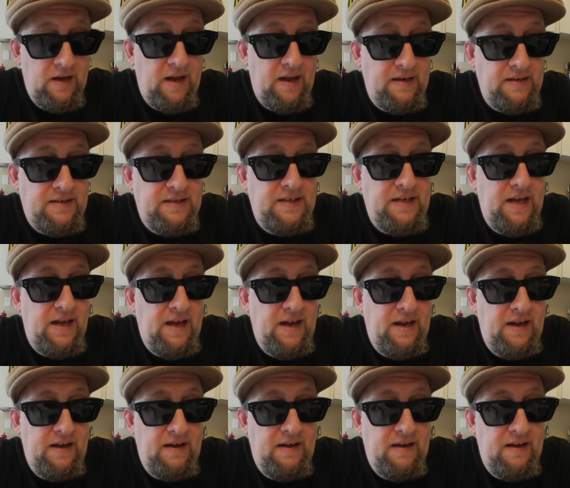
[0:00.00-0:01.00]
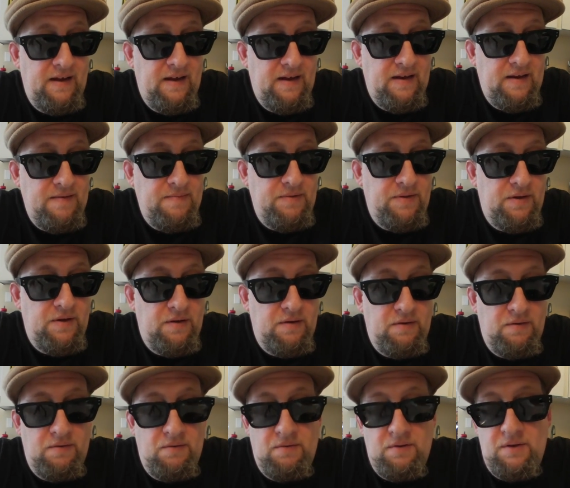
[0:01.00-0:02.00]
And today, even
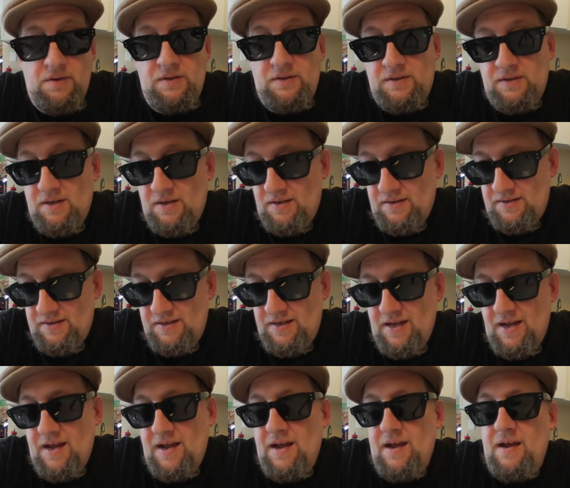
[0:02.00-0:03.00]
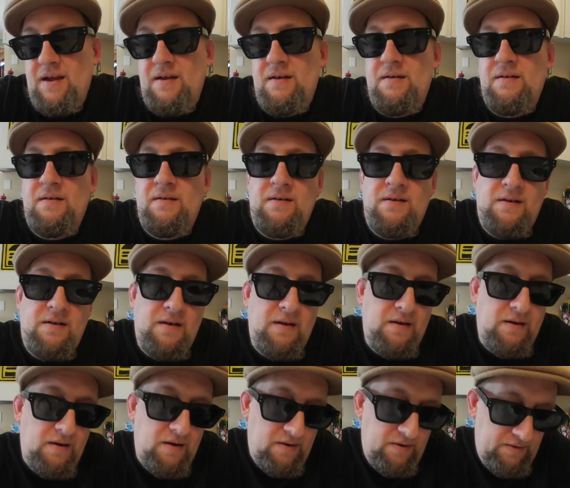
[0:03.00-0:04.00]
though it's not today
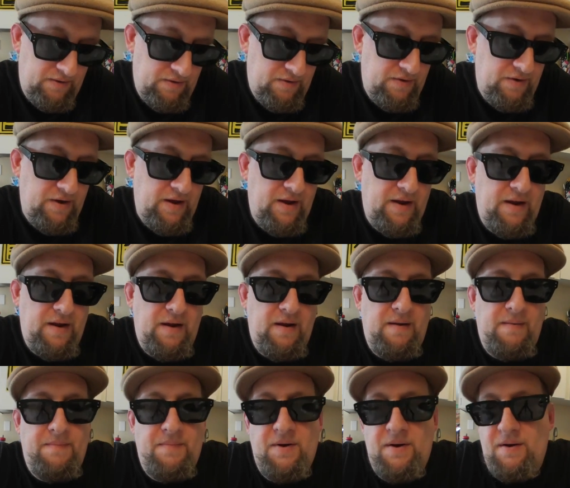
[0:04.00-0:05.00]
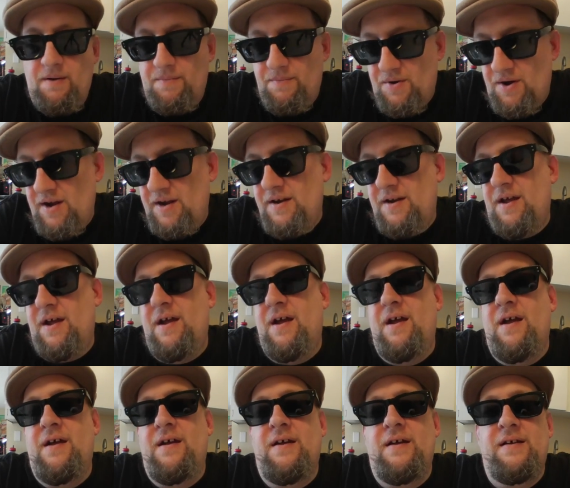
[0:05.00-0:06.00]
on your day, but on my
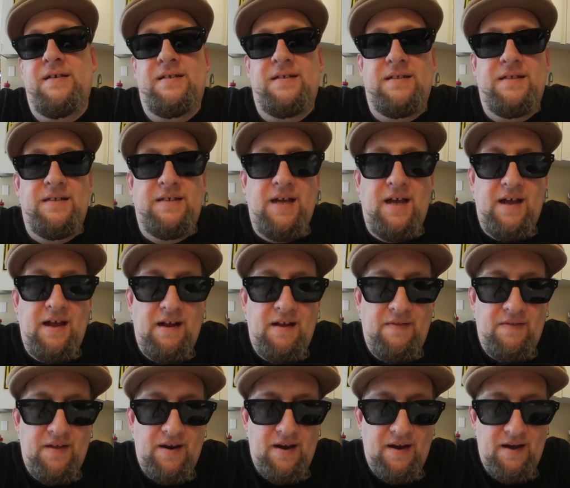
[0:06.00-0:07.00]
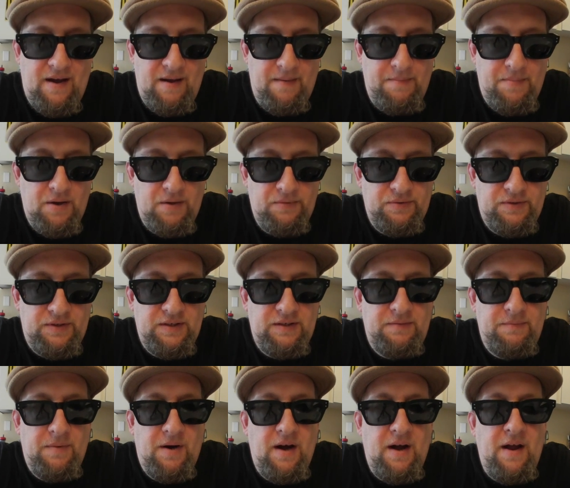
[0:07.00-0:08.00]
day, it's the day that I
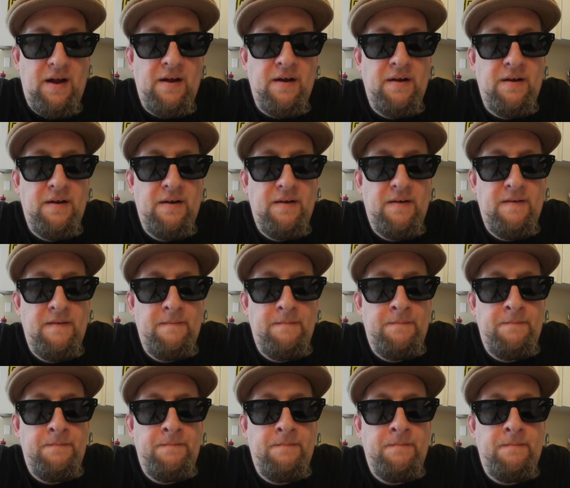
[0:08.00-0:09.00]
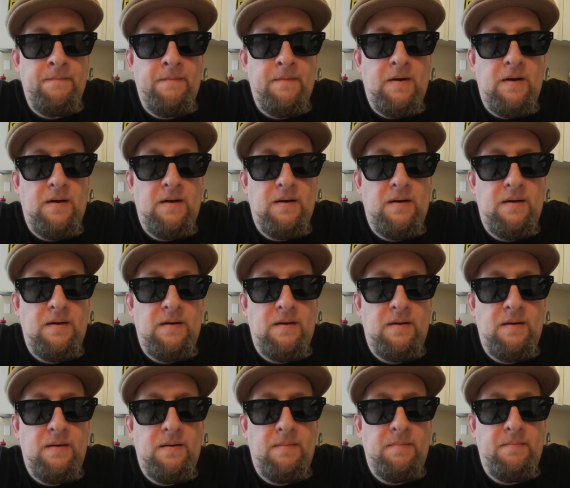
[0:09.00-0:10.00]
posted my
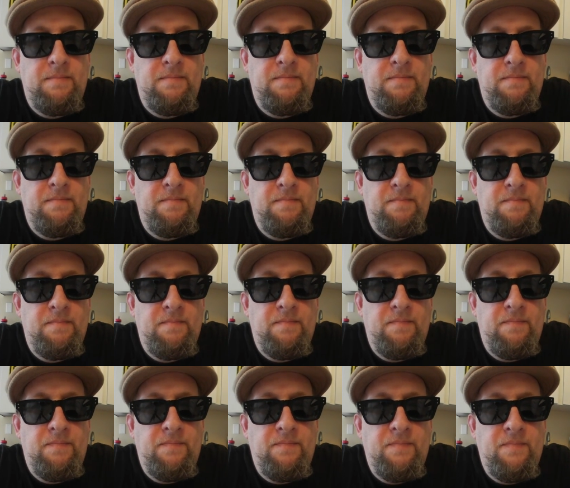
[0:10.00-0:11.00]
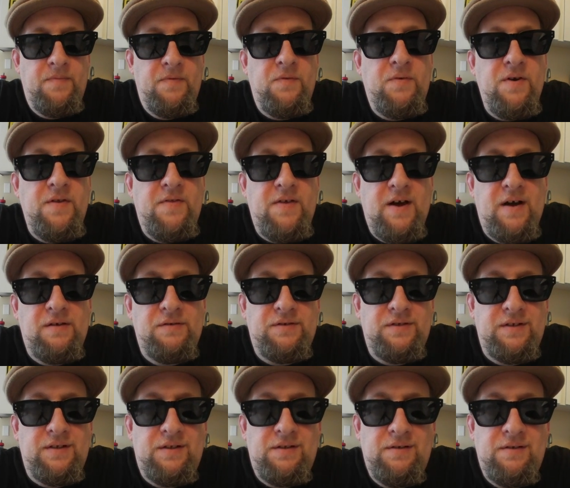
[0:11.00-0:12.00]
um,
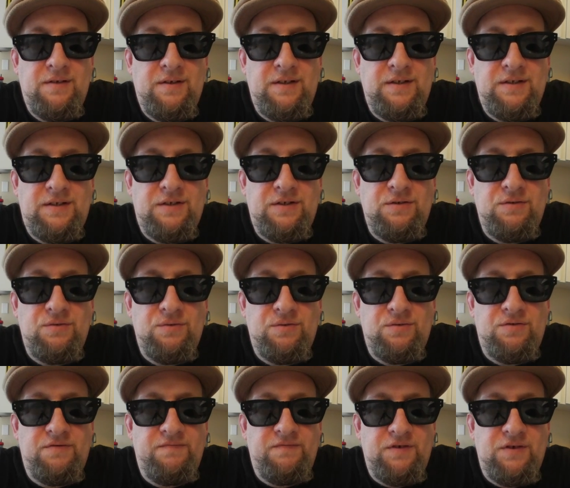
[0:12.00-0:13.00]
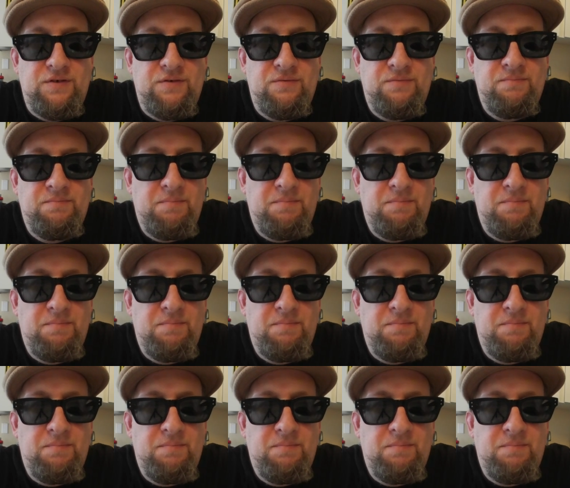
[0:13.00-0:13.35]
3000th instant noodle review